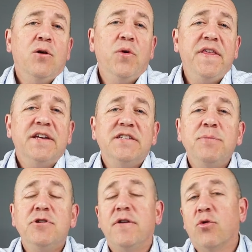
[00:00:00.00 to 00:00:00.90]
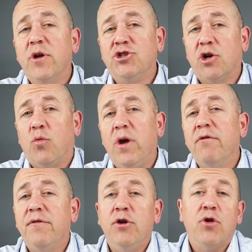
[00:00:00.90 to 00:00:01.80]
With the exception of their original, we
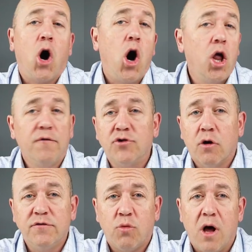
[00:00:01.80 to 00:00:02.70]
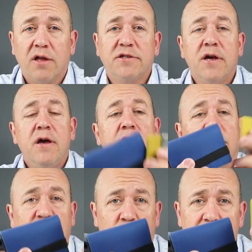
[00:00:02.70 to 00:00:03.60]
reviewed all of Trove's wallets
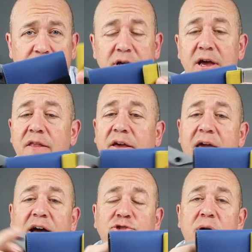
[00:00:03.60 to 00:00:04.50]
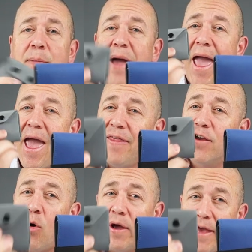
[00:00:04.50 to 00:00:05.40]
the Swift, the Cash Wrap, and
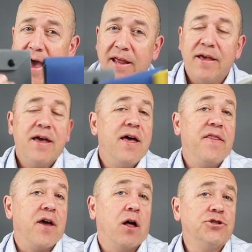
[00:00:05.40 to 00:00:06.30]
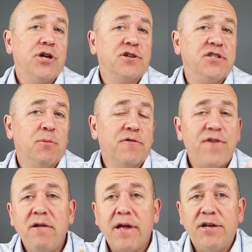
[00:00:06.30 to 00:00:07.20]
the Coin Caddy. They all share similar
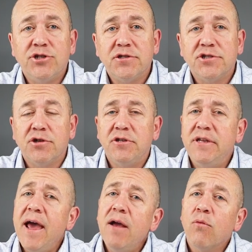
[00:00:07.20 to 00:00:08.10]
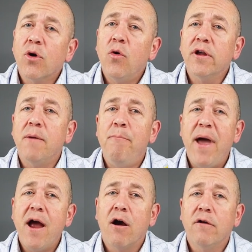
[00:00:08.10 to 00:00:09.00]
foundations, so today we're going to
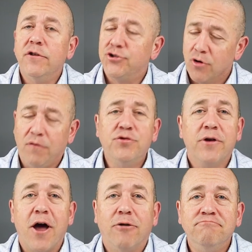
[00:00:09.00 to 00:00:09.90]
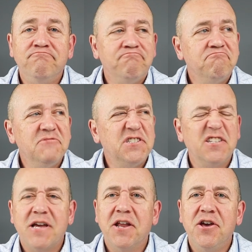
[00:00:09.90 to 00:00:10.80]
compare the Trove Trio. That
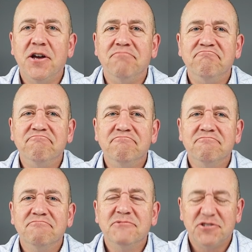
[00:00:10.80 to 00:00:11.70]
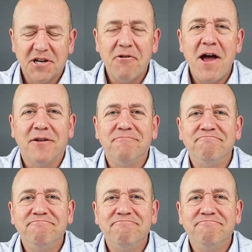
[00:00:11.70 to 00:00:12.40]
sounds kind of good. So stick around.